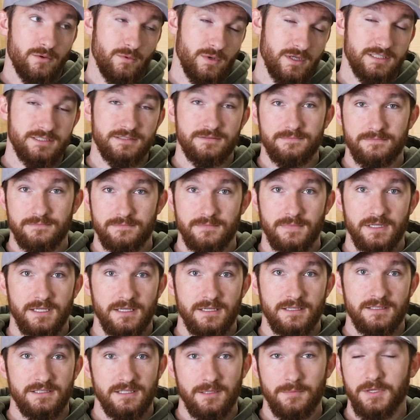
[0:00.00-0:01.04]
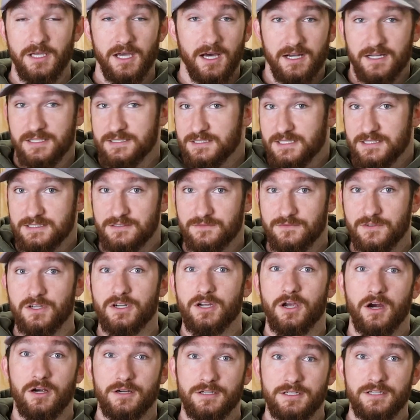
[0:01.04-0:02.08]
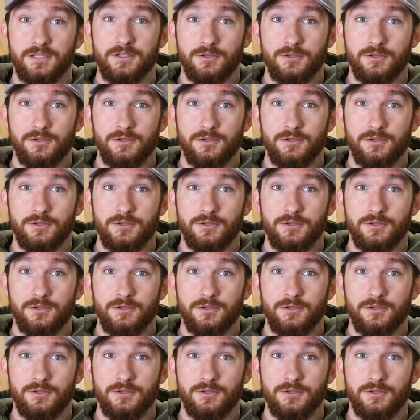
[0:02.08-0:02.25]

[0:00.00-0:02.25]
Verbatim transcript: which to be honest isn't very hard to